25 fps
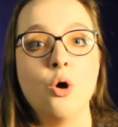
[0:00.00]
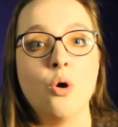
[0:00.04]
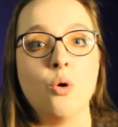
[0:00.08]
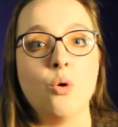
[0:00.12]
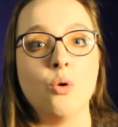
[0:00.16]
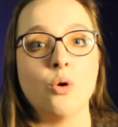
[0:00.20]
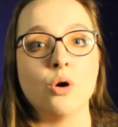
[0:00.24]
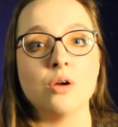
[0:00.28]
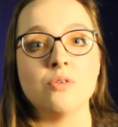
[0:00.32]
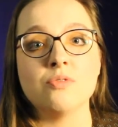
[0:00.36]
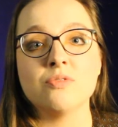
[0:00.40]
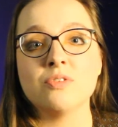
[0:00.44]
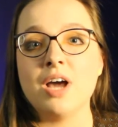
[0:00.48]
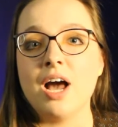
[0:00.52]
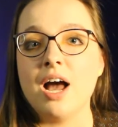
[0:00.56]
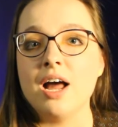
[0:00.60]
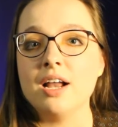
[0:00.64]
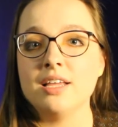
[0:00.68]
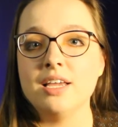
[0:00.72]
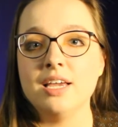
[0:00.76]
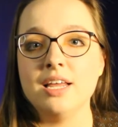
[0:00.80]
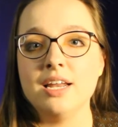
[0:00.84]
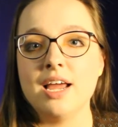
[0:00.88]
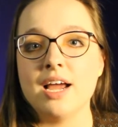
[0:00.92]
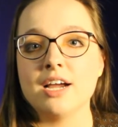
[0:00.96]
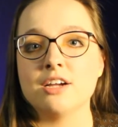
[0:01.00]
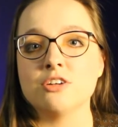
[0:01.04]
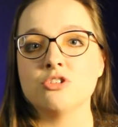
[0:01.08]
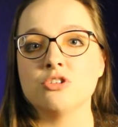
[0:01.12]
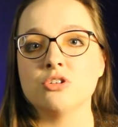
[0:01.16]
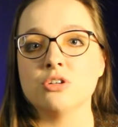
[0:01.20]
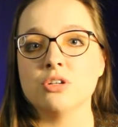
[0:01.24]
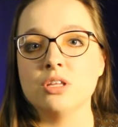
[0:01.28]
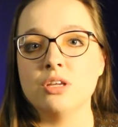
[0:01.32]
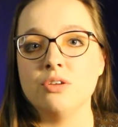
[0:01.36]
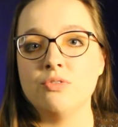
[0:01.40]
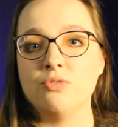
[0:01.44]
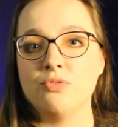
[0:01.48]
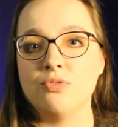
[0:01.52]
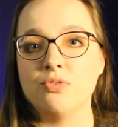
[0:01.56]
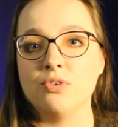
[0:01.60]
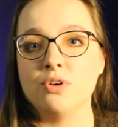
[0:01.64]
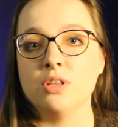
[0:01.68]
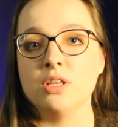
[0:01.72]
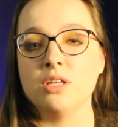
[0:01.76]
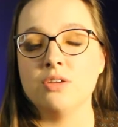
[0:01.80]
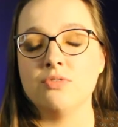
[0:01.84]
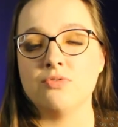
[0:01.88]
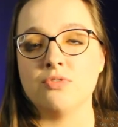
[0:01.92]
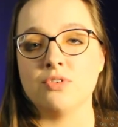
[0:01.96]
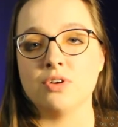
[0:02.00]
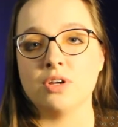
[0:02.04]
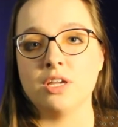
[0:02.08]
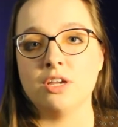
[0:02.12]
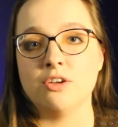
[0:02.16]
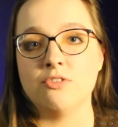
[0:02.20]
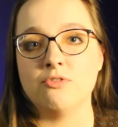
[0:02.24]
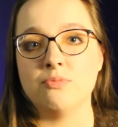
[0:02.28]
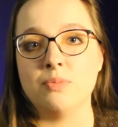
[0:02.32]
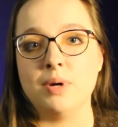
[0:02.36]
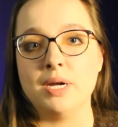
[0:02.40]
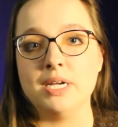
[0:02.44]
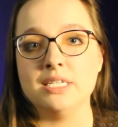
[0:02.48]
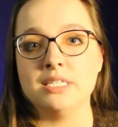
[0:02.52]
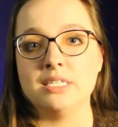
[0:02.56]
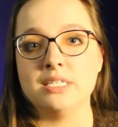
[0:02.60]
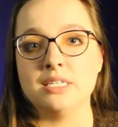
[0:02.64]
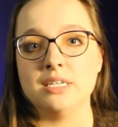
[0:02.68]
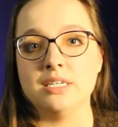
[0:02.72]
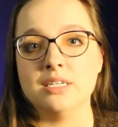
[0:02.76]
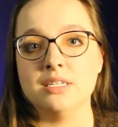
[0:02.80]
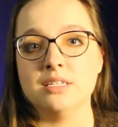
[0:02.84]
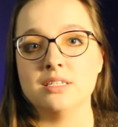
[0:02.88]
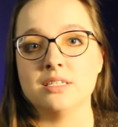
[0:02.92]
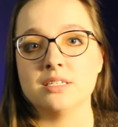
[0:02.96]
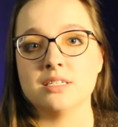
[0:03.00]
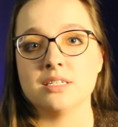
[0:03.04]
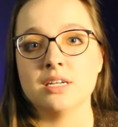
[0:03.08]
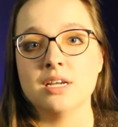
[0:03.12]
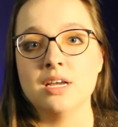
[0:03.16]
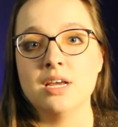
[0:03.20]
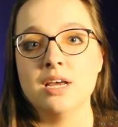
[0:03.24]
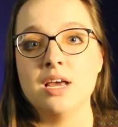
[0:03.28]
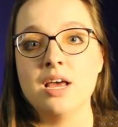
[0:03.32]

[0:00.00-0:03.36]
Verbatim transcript: or if God can actually fully forgive my sins.